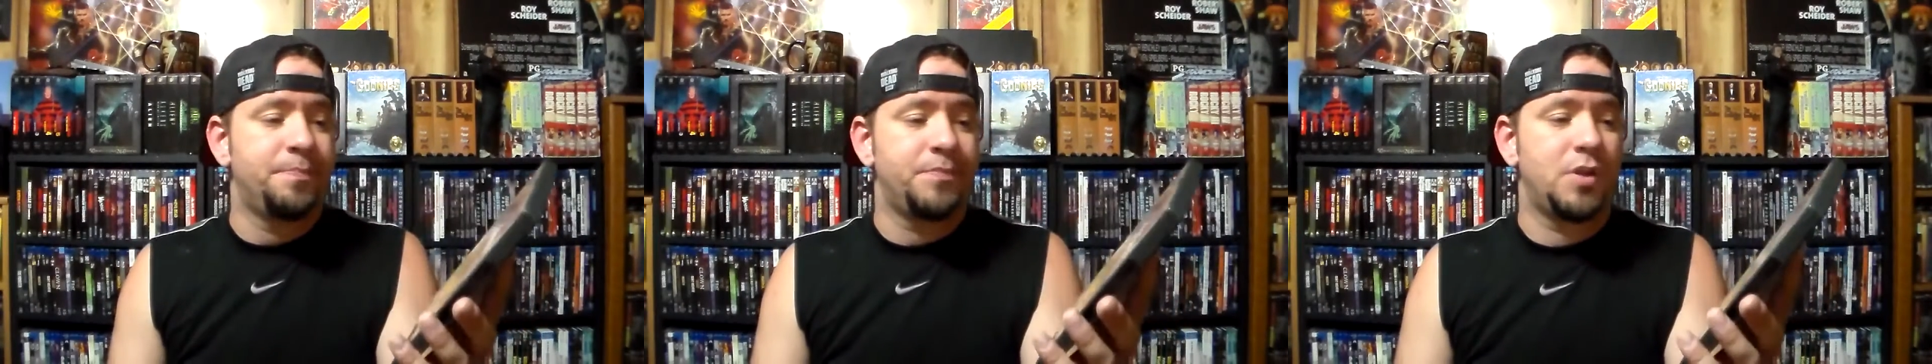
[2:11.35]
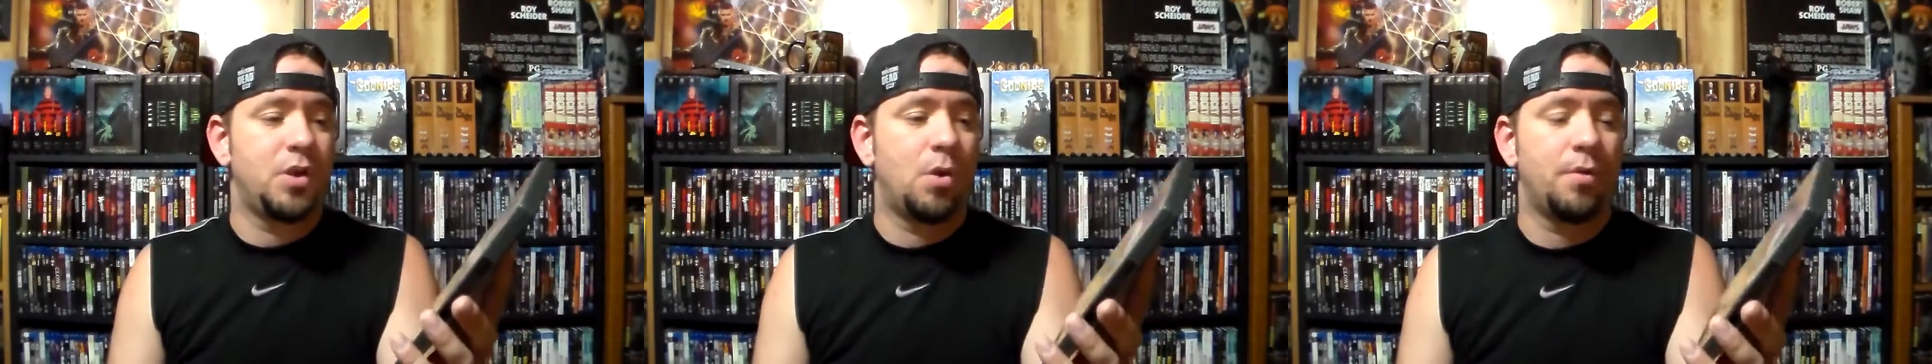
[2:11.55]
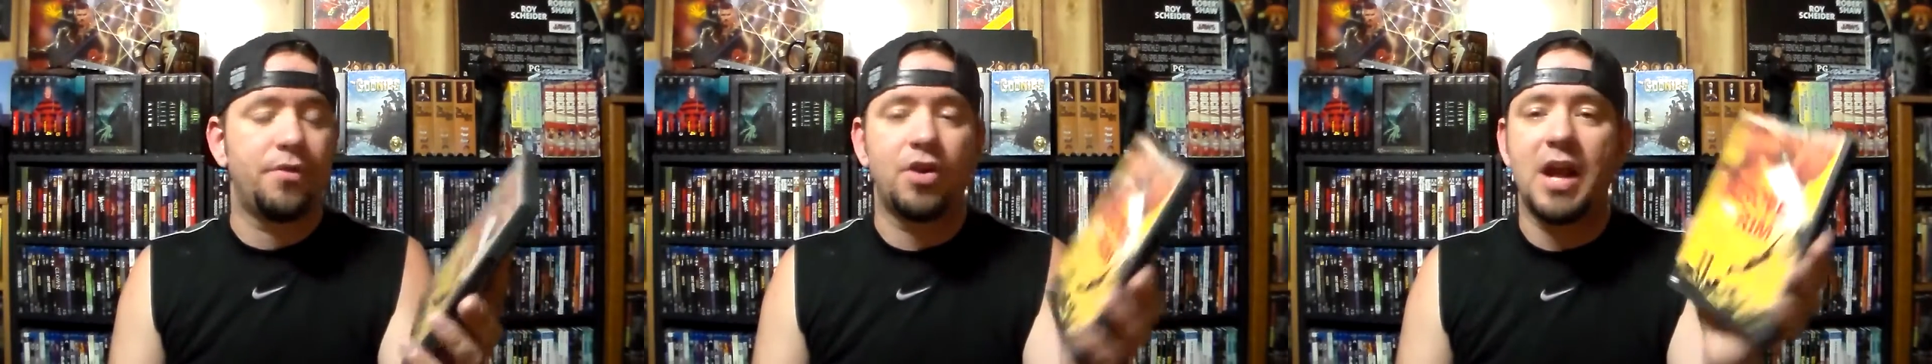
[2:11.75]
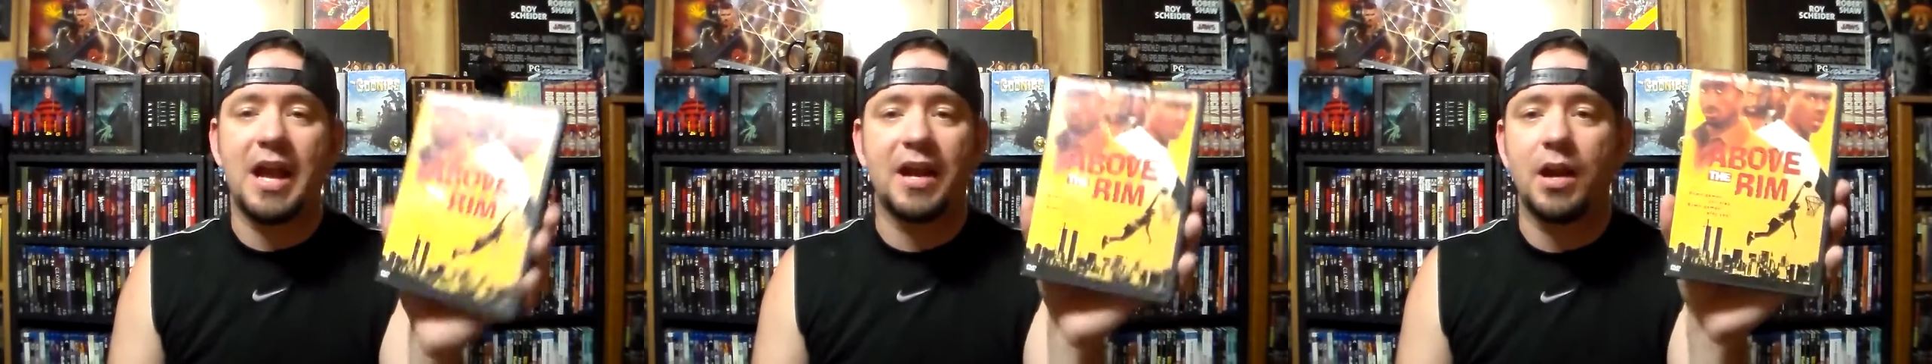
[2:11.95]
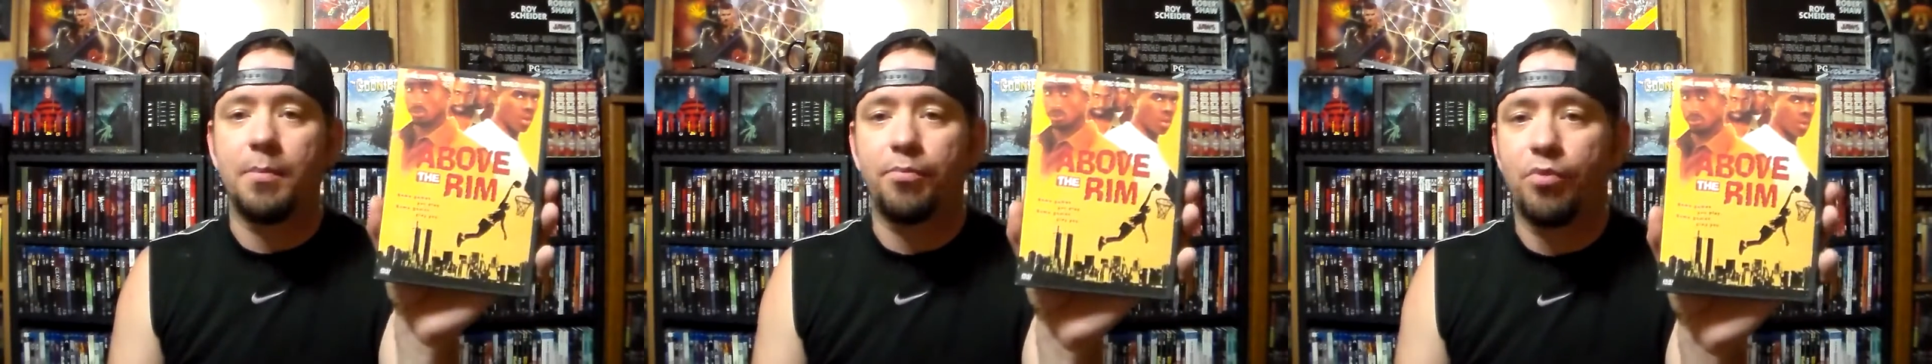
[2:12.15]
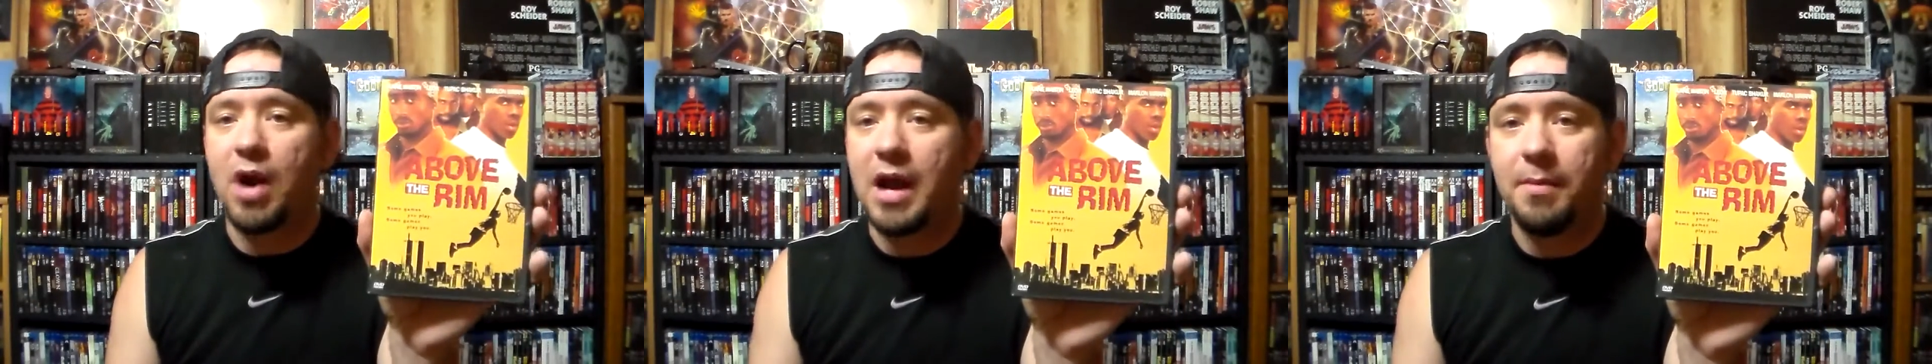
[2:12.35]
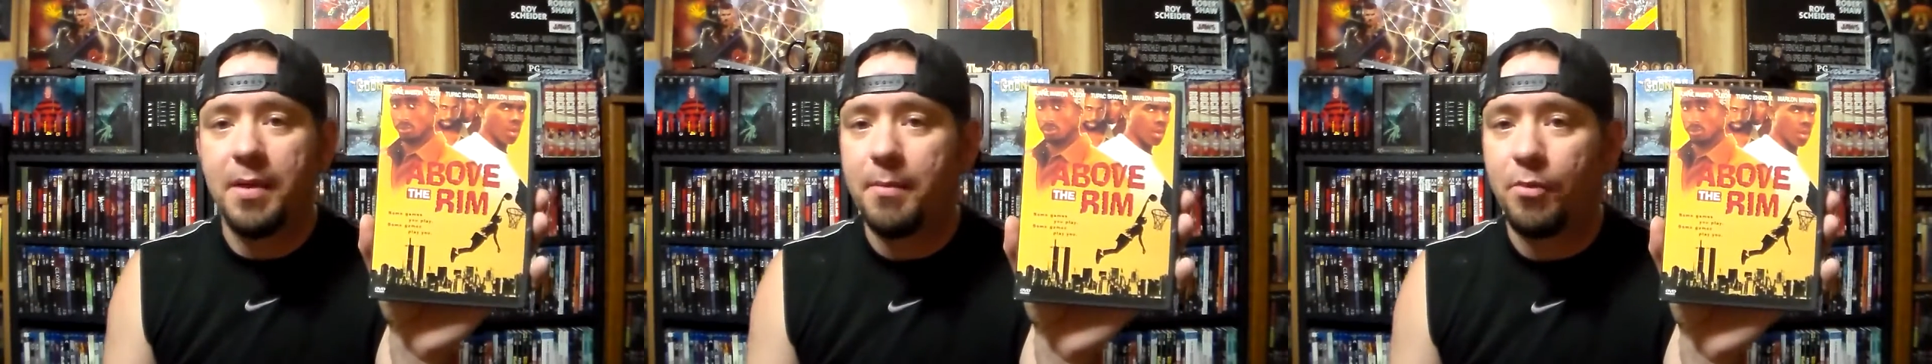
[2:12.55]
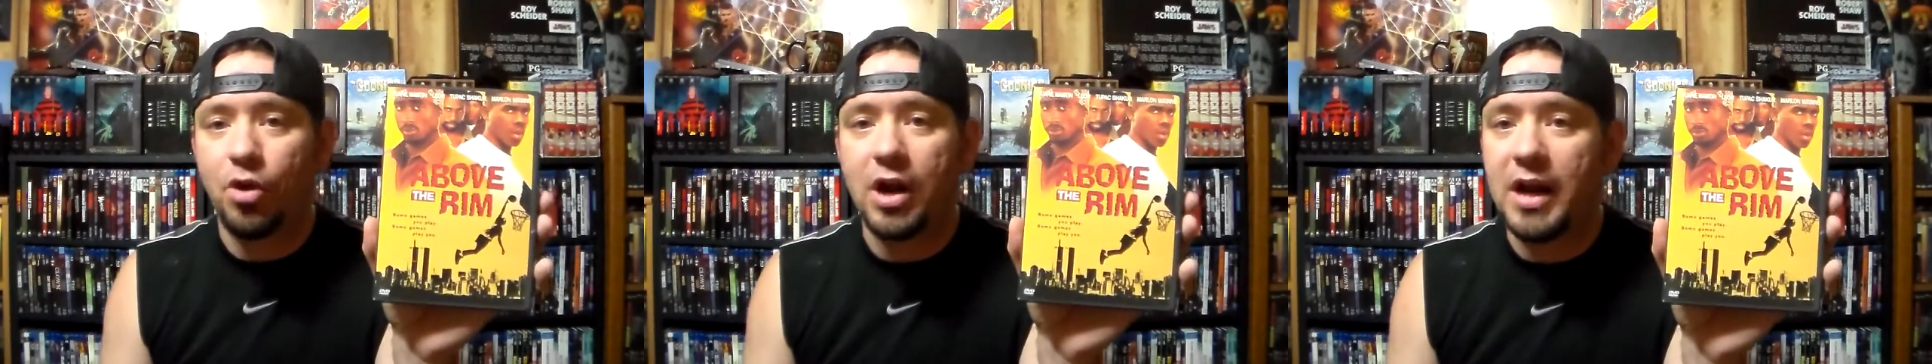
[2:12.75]
you know, they're not going to bribe
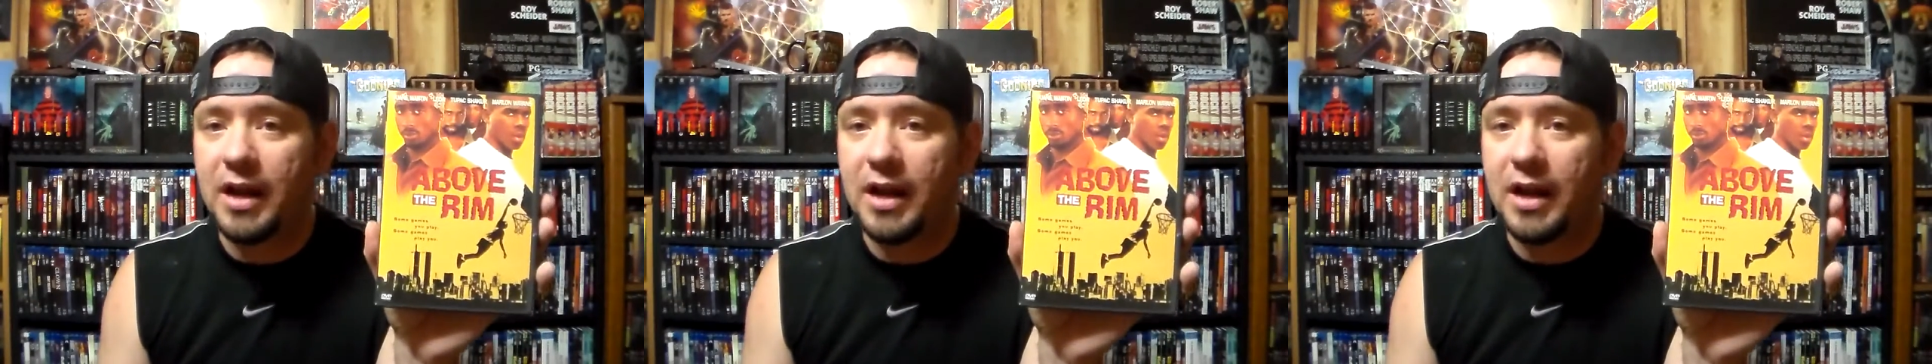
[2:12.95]
him or